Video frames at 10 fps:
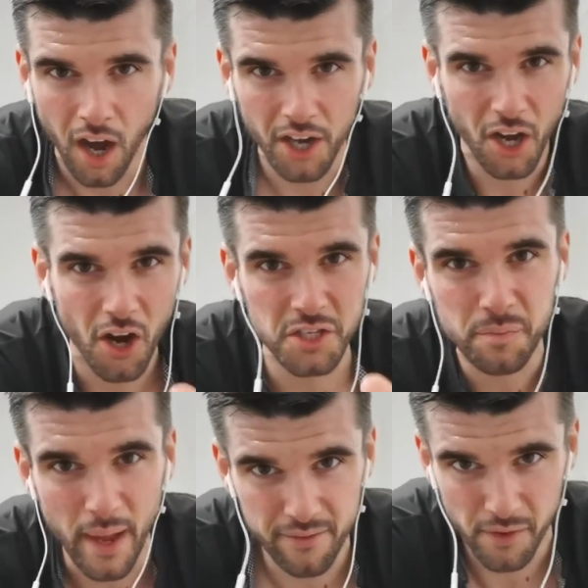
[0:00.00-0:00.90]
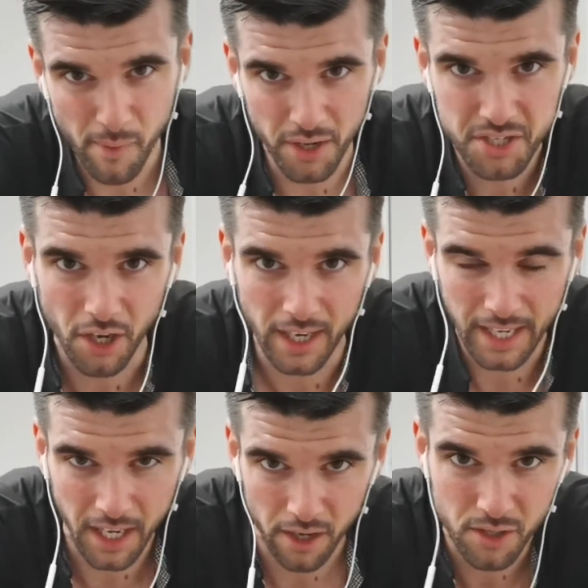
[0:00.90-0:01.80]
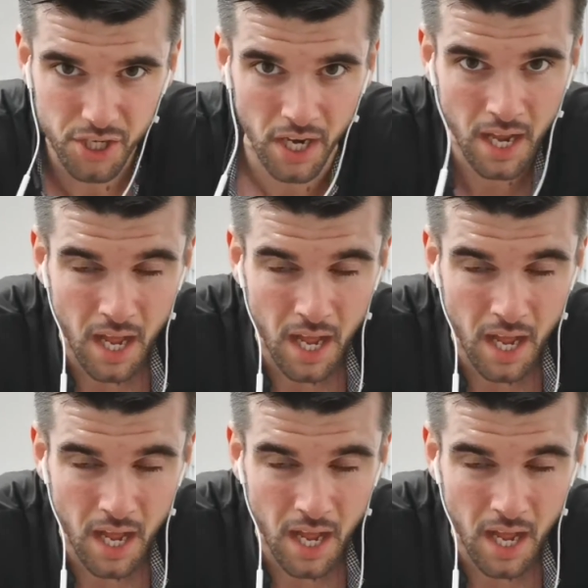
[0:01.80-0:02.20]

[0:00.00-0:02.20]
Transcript: Hi guys, Ben from My Cycling Coach.